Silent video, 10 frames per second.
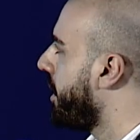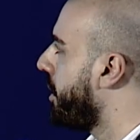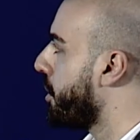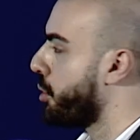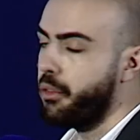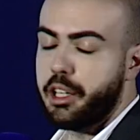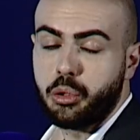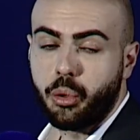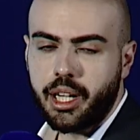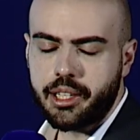There's over
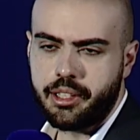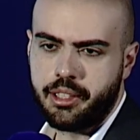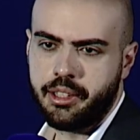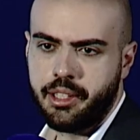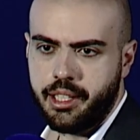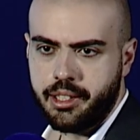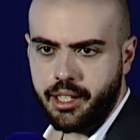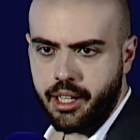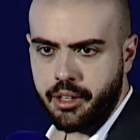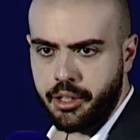200 in the
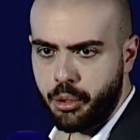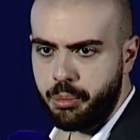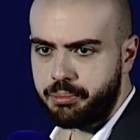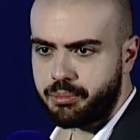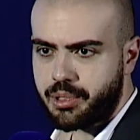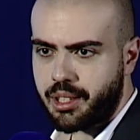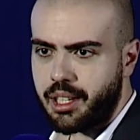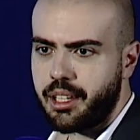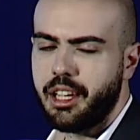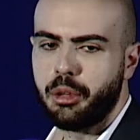entire EU.
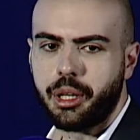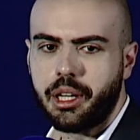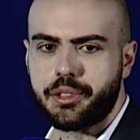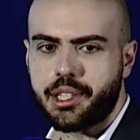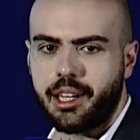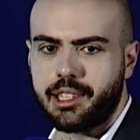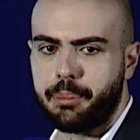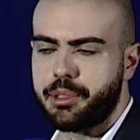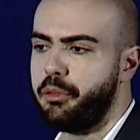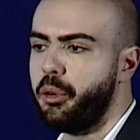And we give
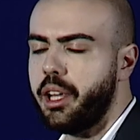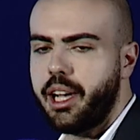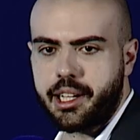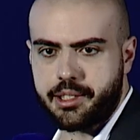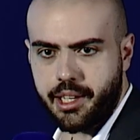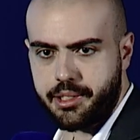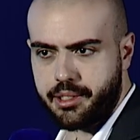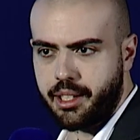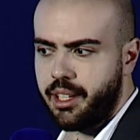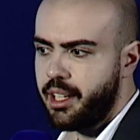startups full access
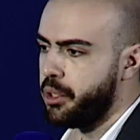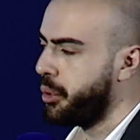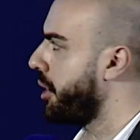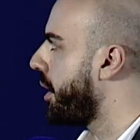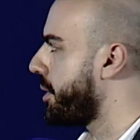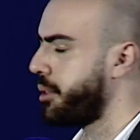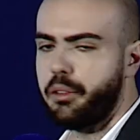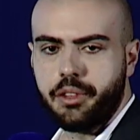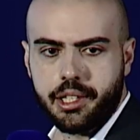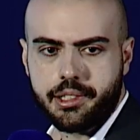to the rest
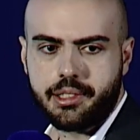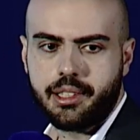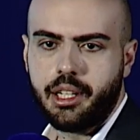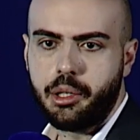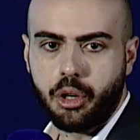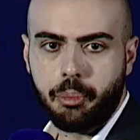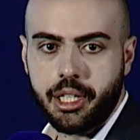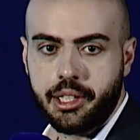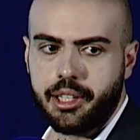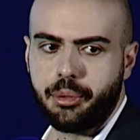of this
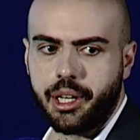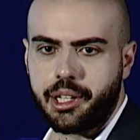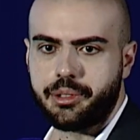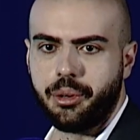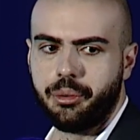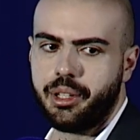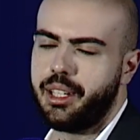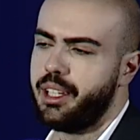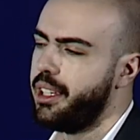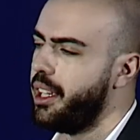European network. So
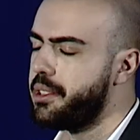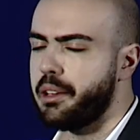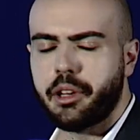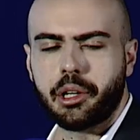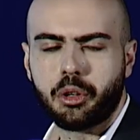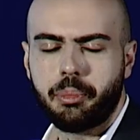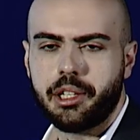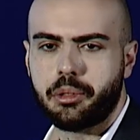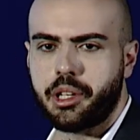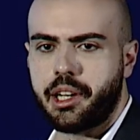it's a very good
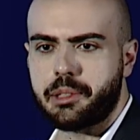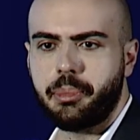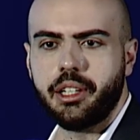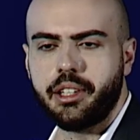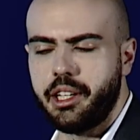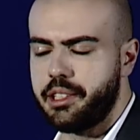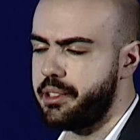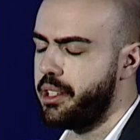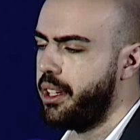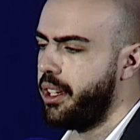place to share
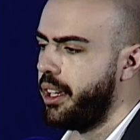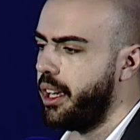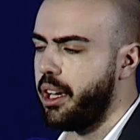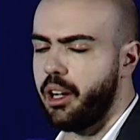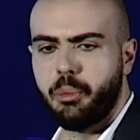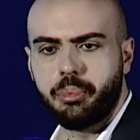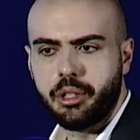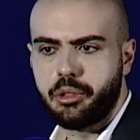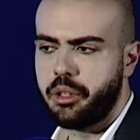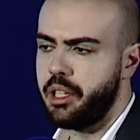expertise,
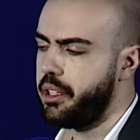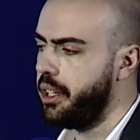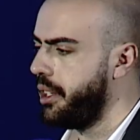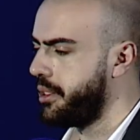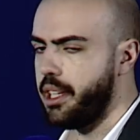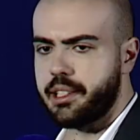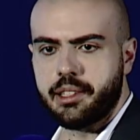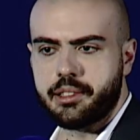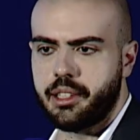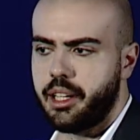opportunities,
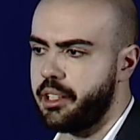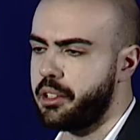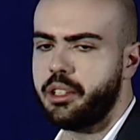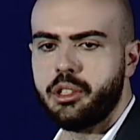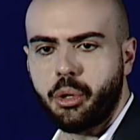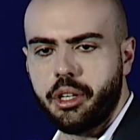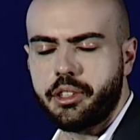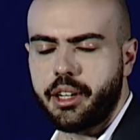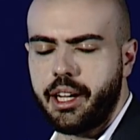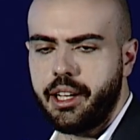lessons learned, joint
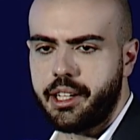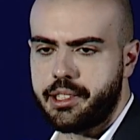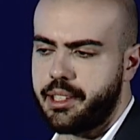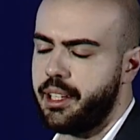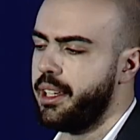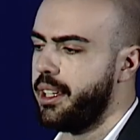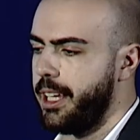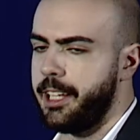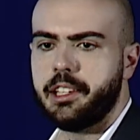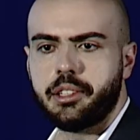trainings,
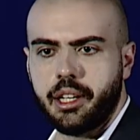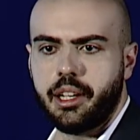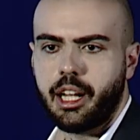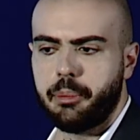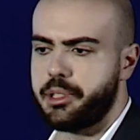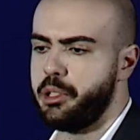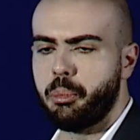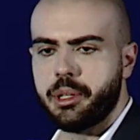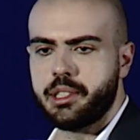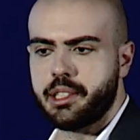And it really helps new
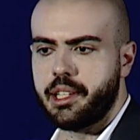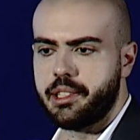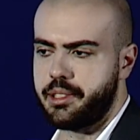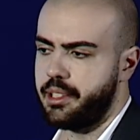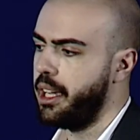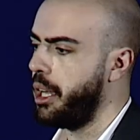businesses